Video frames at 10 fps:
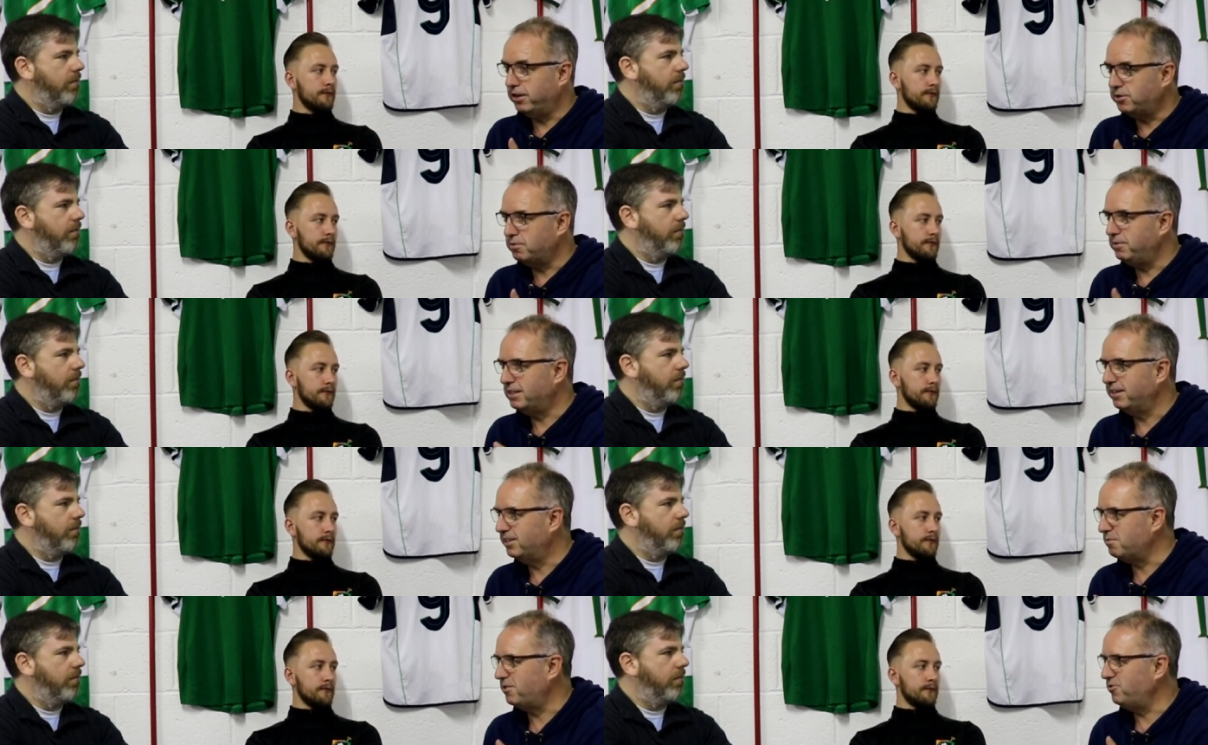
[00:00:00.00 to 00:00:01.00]
Speaker 1: I'm going to miss it because
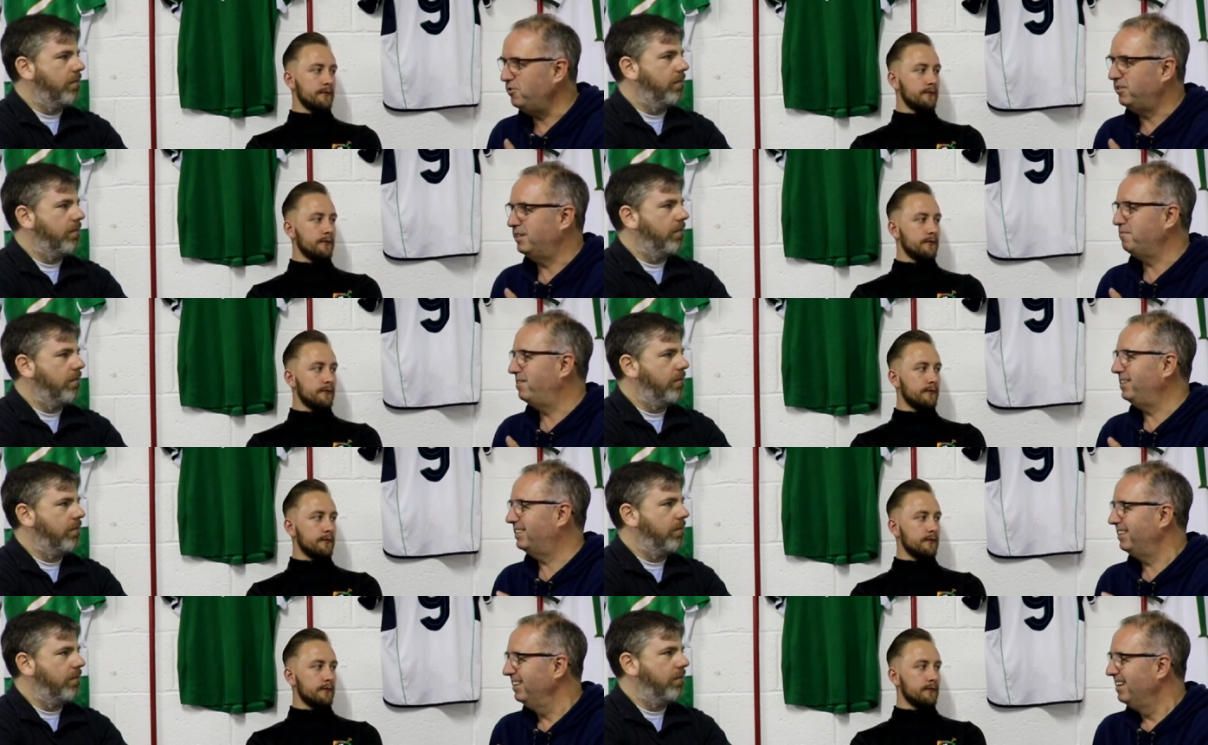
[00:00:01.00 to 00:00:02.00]
I'm on route to Tbilisi.